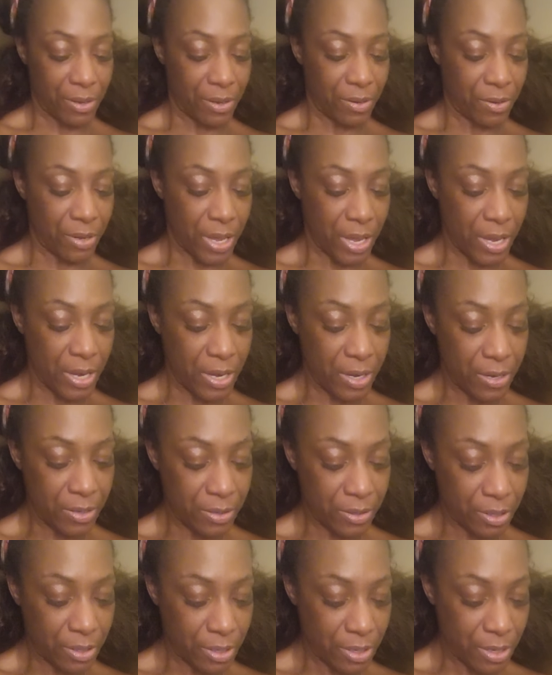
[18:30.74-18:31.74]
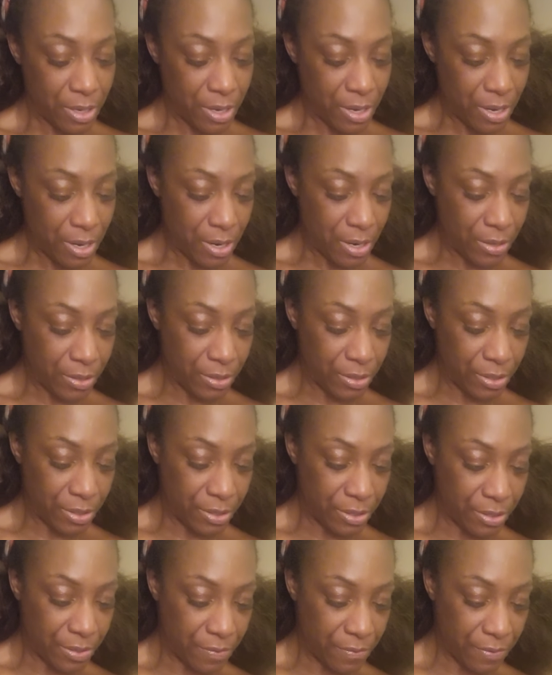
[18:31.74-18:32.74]
Okay, there's a card
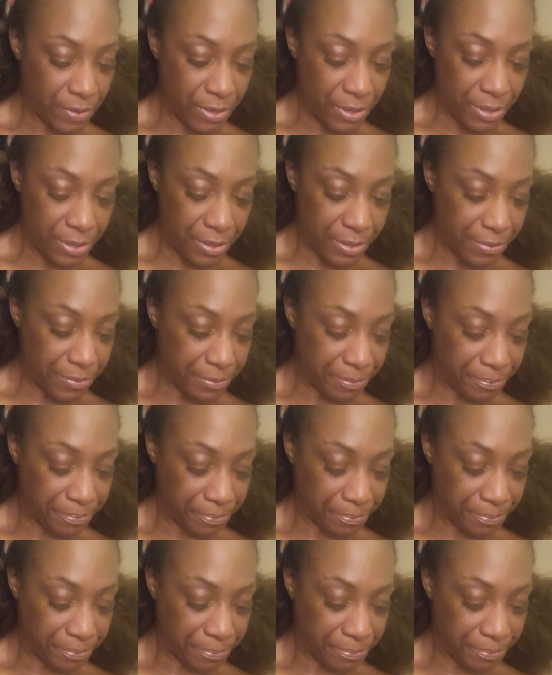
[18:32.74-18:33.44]
tucked over here.